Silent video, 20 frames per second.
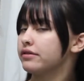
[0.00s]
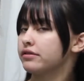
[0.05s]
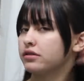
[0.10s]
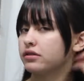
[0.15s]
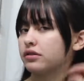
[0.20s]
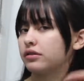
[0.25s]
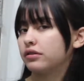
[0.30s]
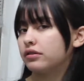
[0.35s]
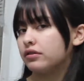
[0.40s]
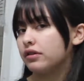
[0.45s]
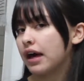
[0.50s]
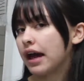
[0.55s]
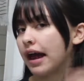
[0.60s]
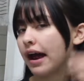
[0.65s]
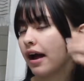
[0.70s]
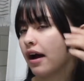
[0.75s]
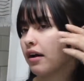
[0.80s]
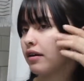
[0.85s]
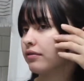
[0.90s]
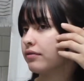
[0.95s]
still
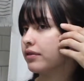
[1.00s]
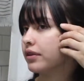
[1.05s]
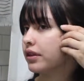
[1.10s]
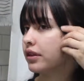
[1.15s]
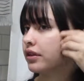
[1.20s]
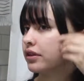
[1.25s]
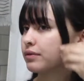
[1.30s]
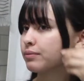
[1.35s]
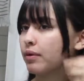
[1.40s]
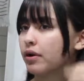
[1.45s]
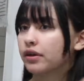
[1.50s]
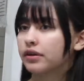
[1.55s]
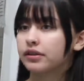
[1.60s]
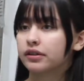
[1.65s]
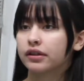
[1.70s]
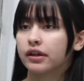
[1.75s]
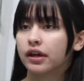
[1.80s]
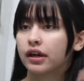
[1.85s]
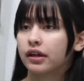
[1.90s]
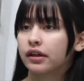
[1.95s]
have this part to
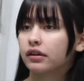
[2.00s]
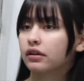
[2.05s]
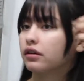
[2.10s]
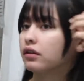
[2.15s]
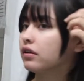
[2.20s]
cut.